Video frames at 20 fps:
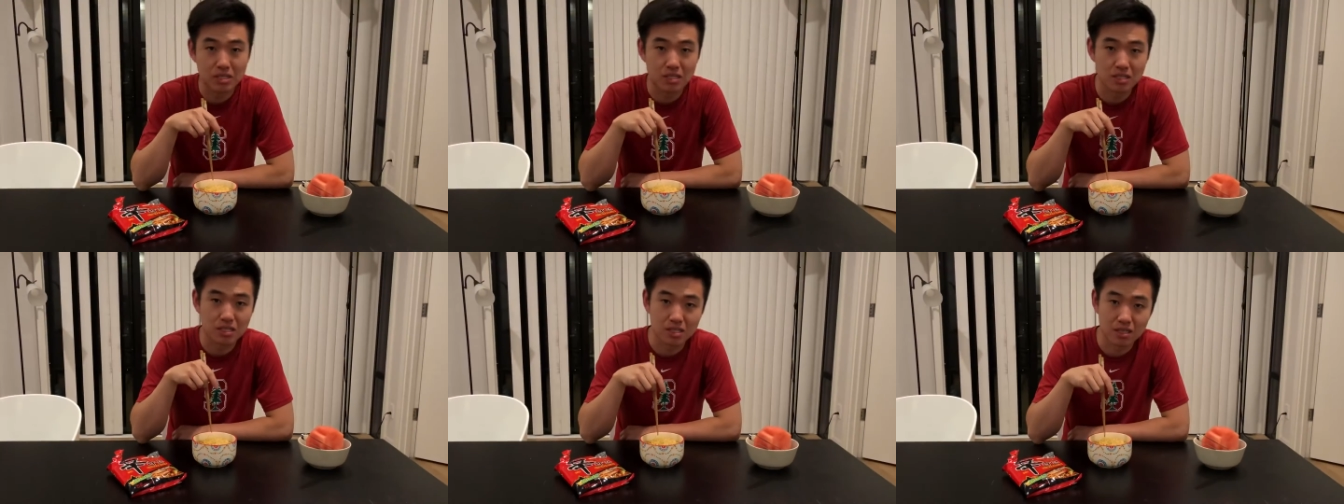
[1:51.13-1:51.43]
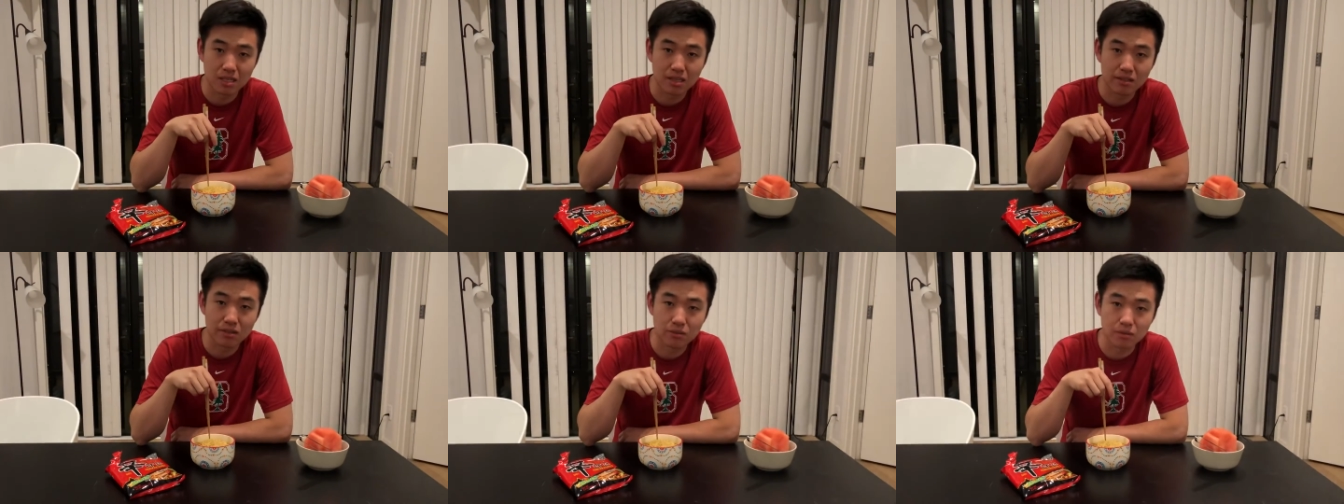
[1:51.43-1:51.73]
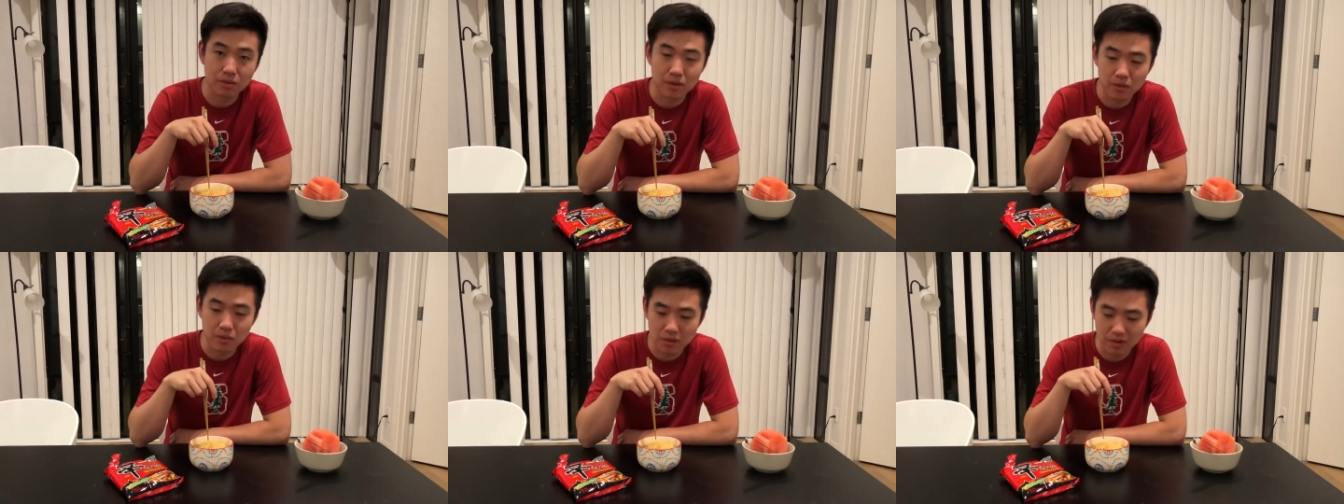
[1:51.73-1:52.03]
this is not the
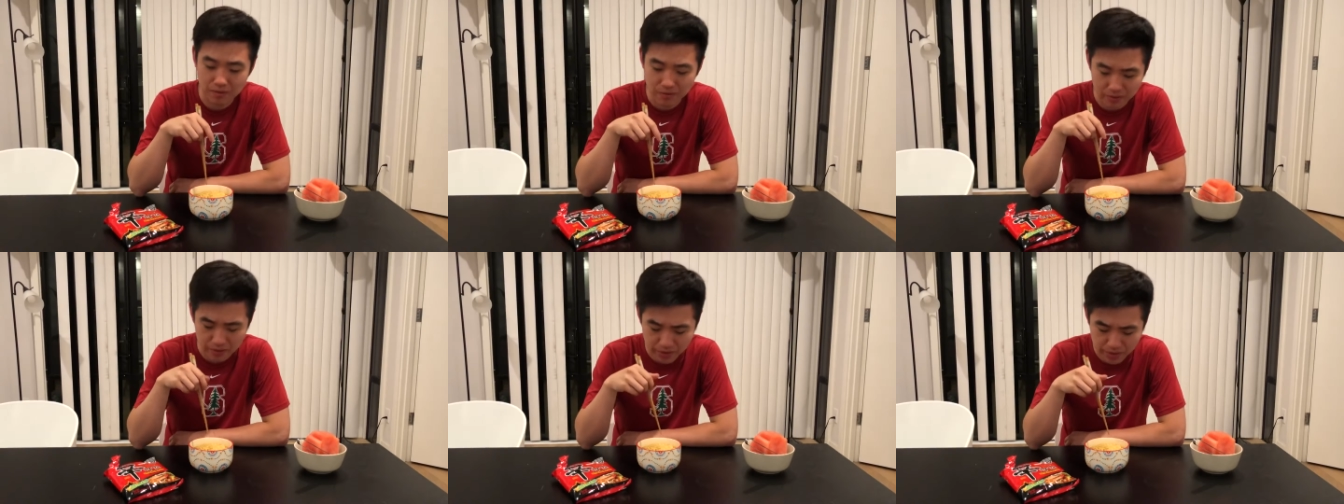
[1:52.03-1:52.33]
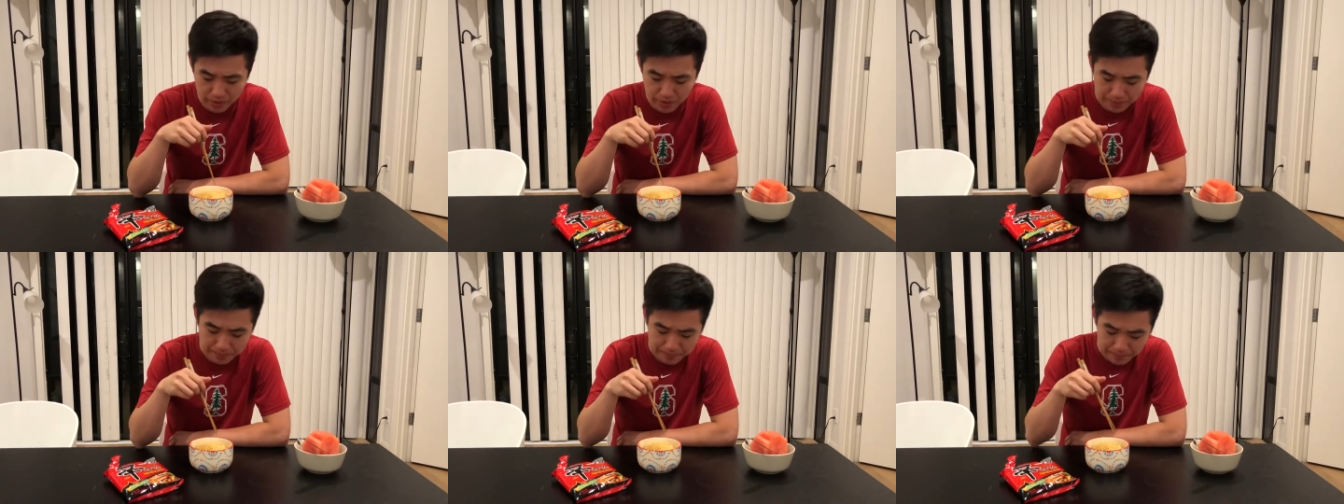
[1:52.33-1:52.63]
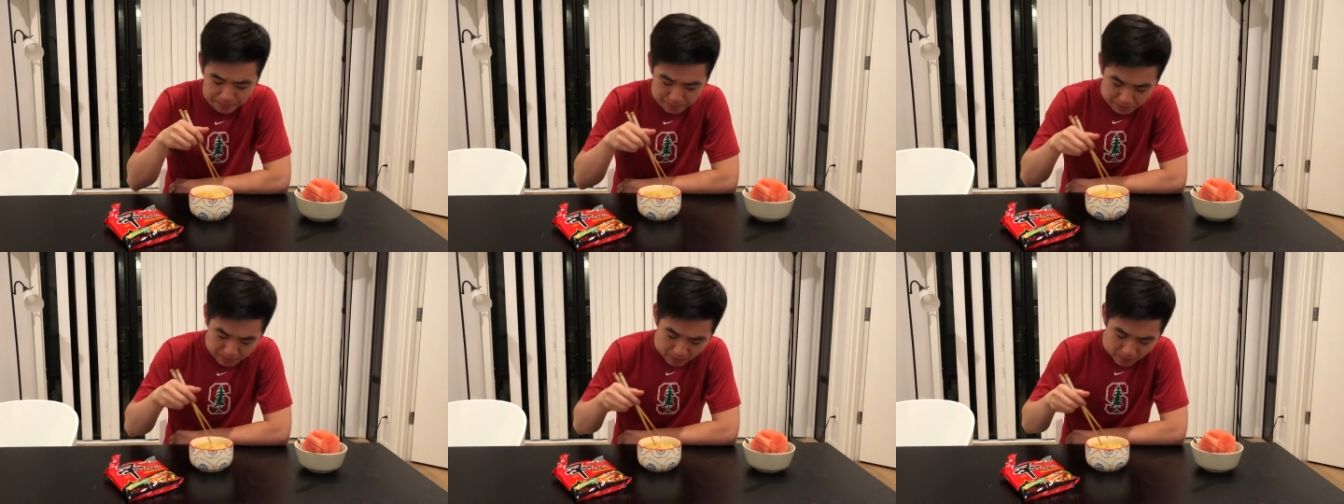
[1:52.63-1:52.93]
right one for you.
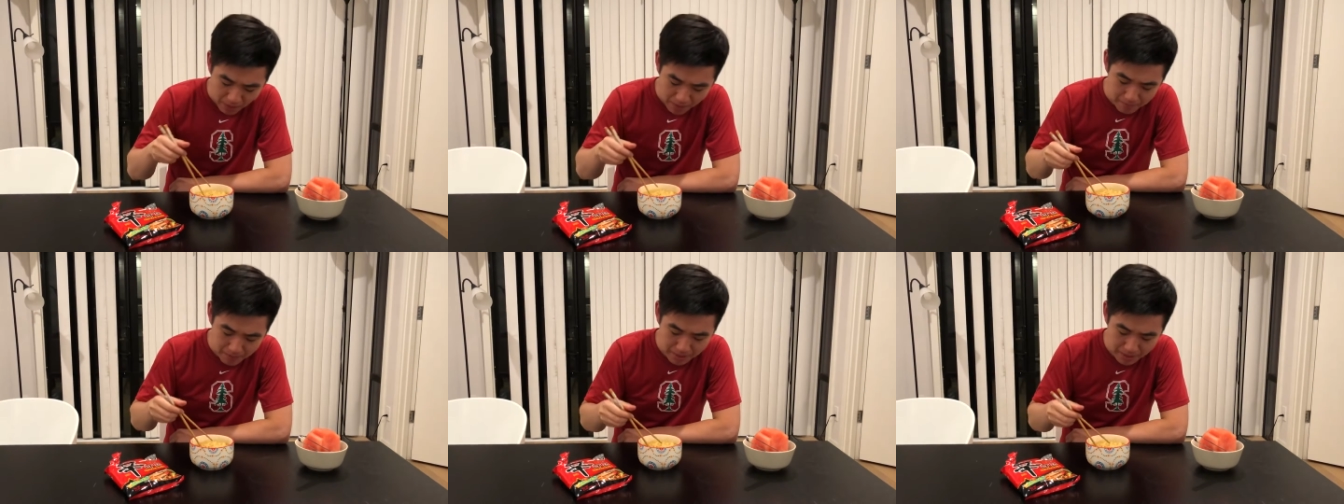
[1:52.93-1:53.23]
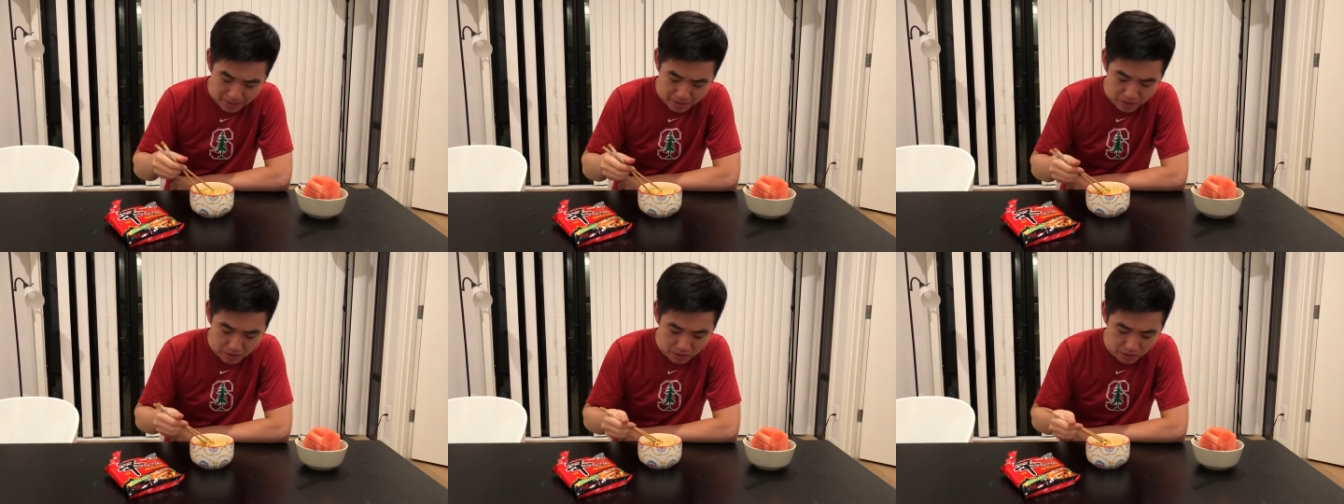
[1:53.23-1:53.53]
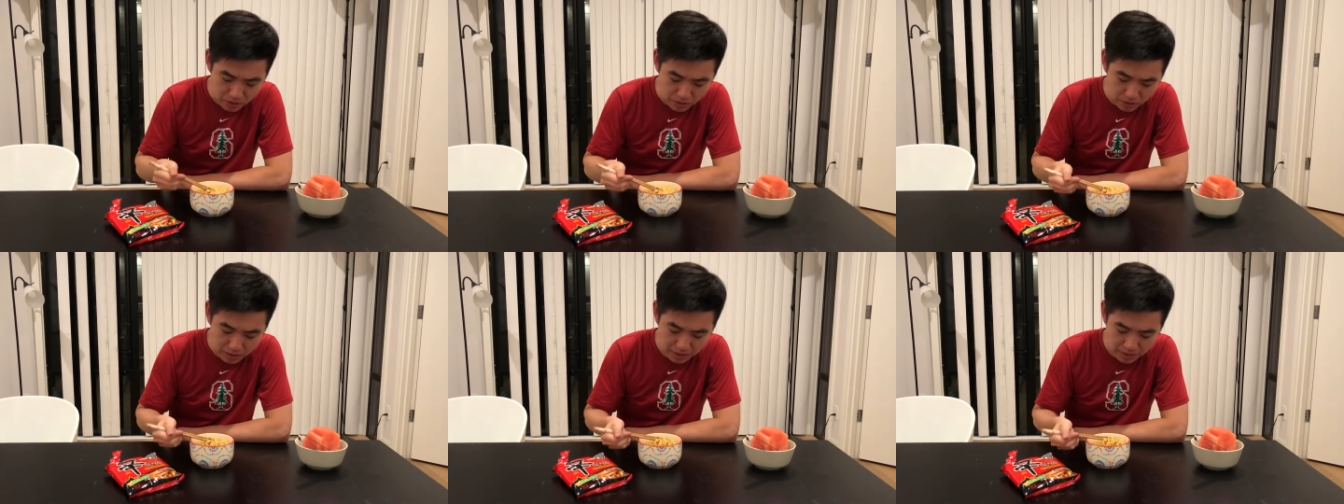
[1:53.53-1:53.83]
But it's
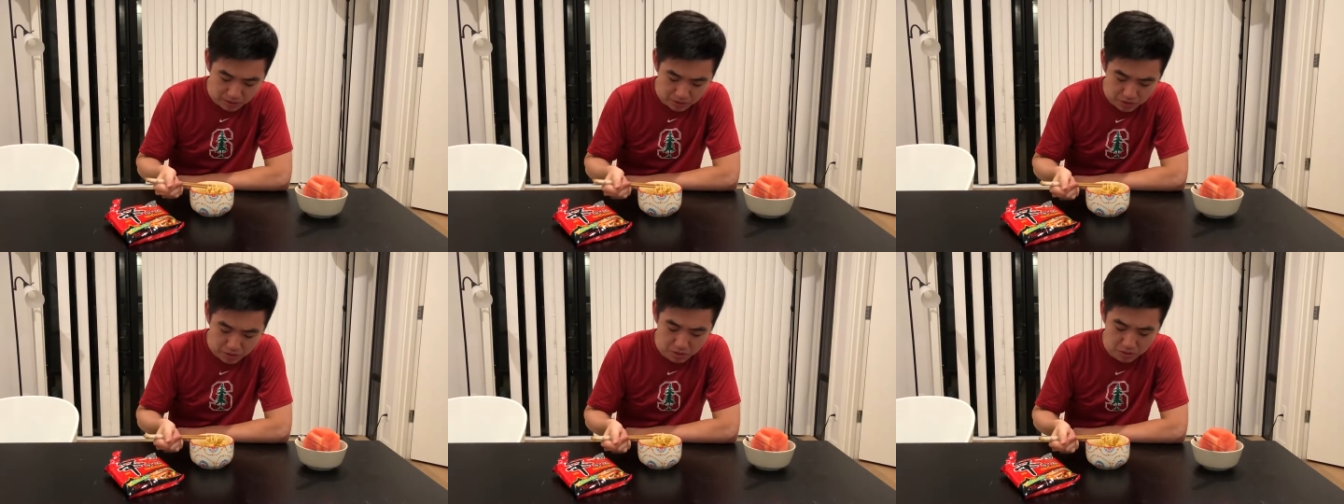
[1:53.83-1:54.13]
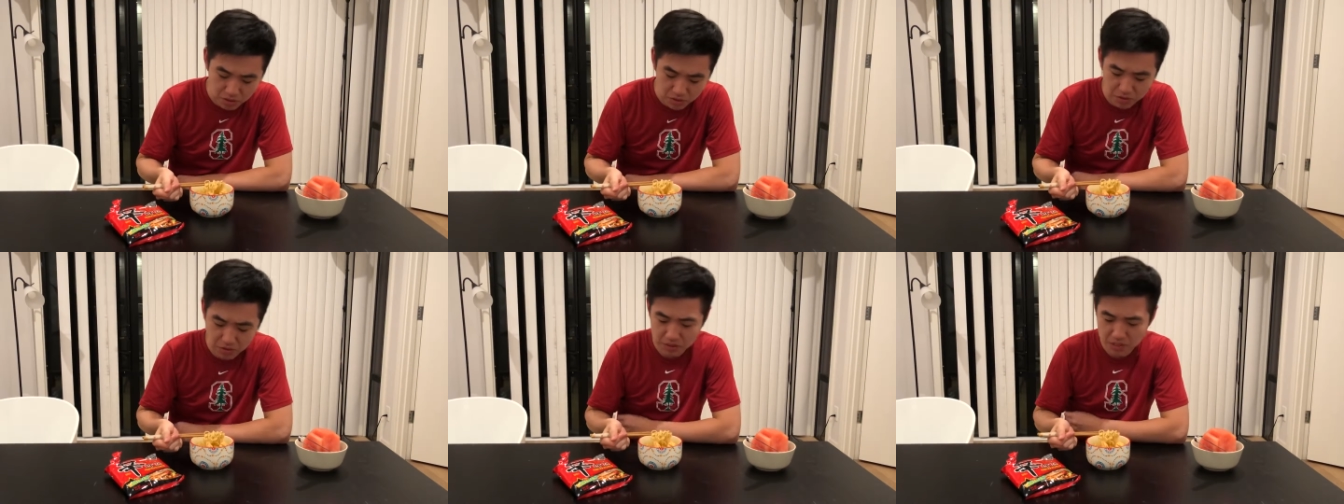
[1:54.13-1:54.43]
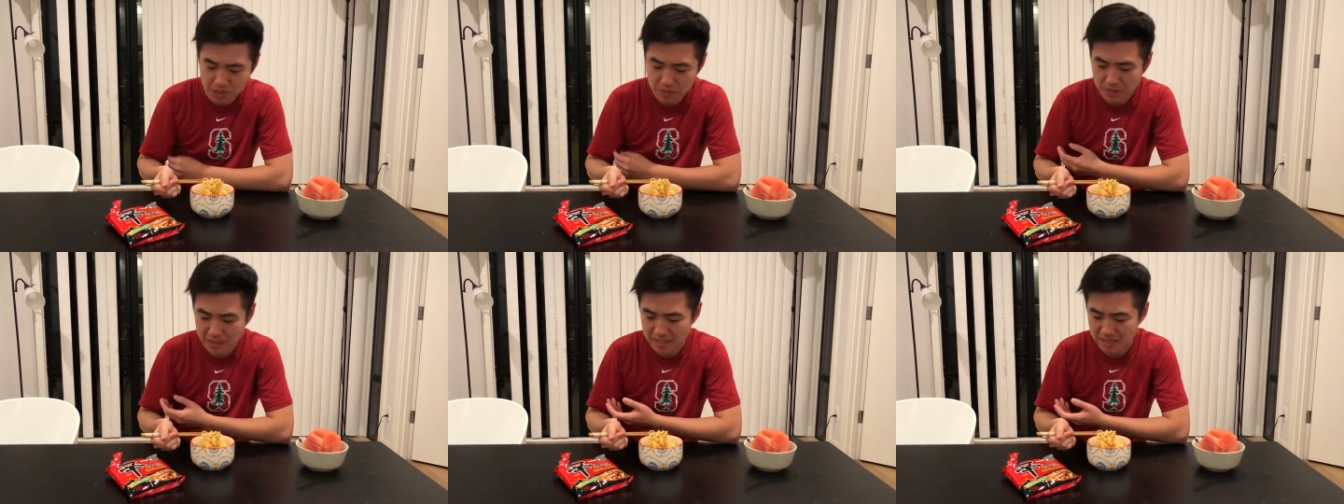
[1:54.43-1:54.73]
also not too
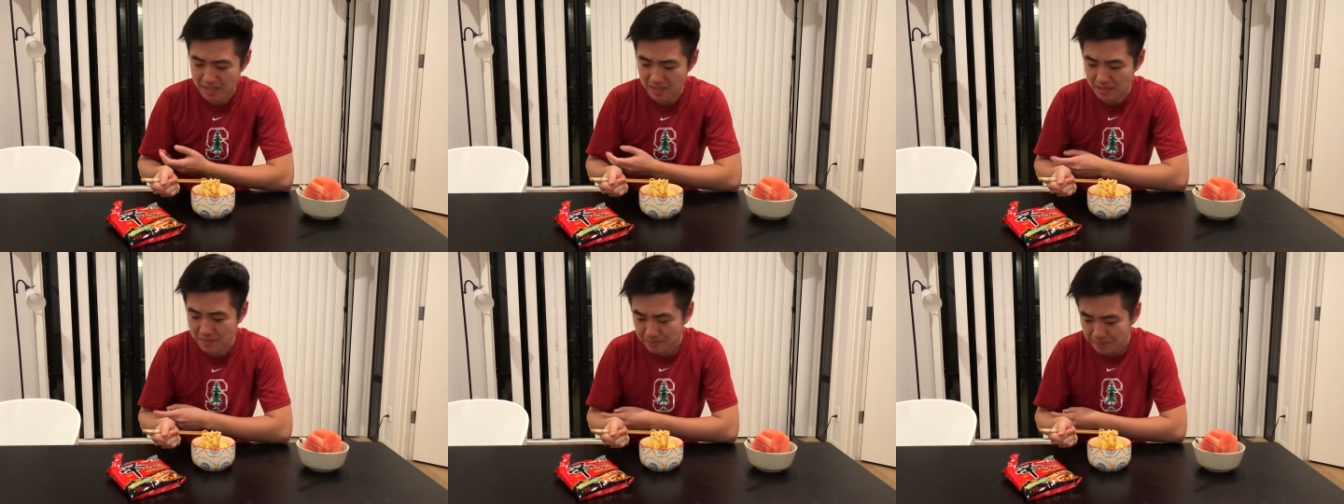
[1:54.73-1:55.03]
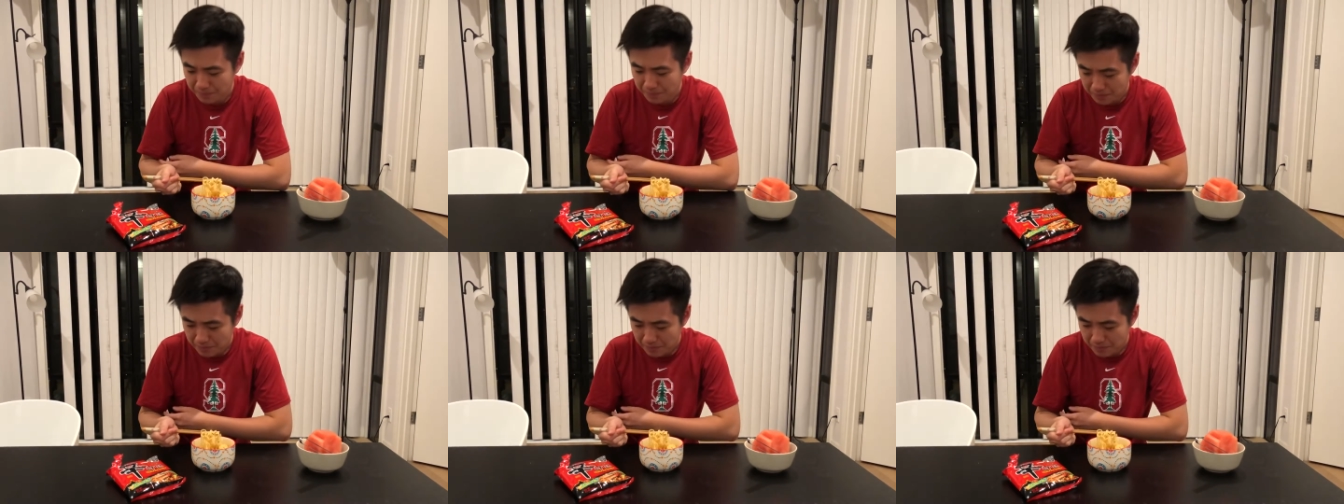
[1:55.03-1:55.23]
overly spicy,